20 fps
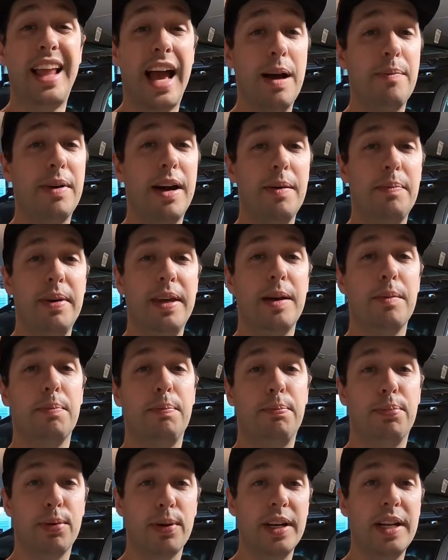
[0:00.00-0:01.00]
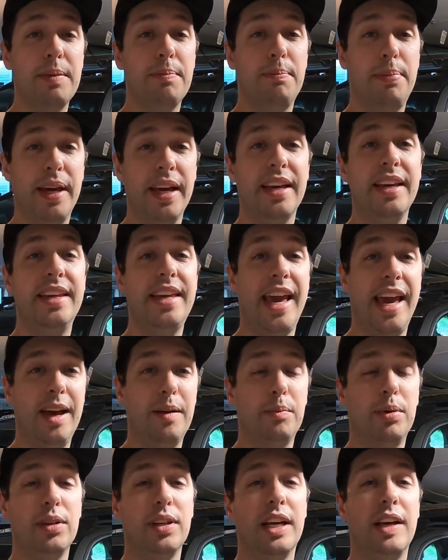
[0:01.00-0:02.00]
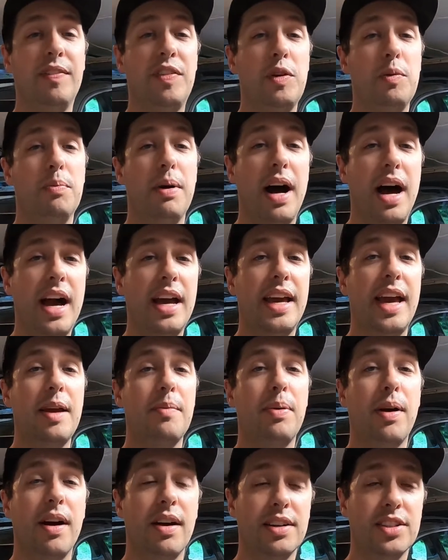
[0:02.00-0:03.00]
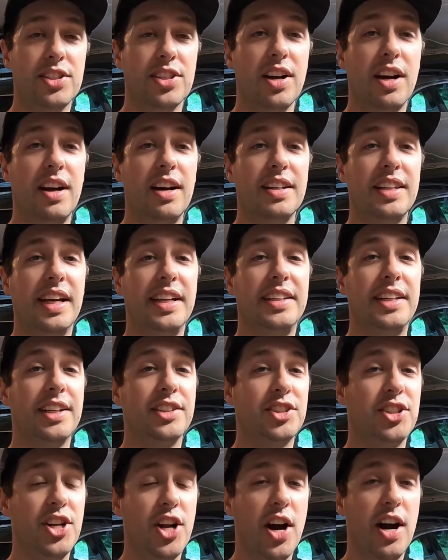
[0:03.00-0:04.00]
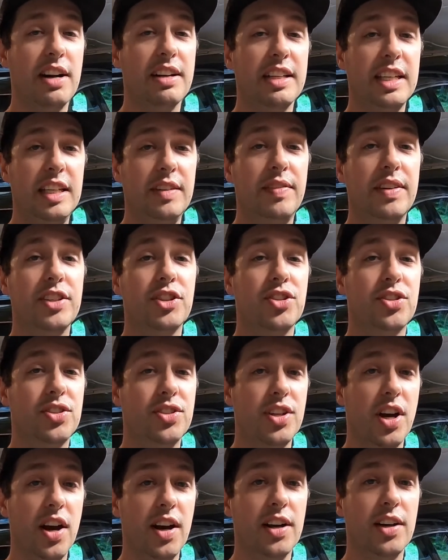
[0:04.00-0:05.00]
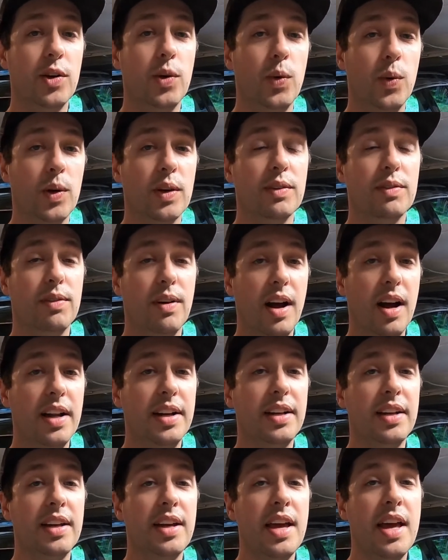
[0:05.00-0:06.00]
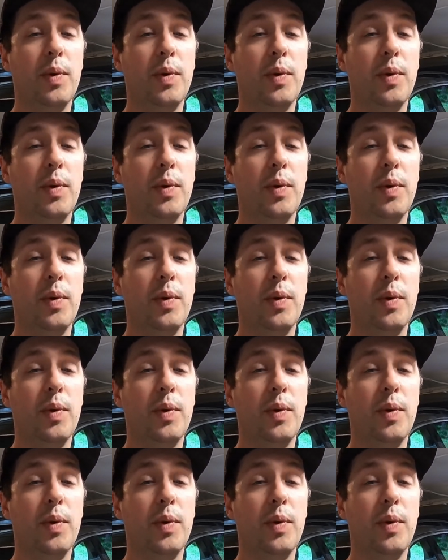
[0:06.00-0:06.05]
That might be a pretty big gamble if you buy a parts car that does not even start or run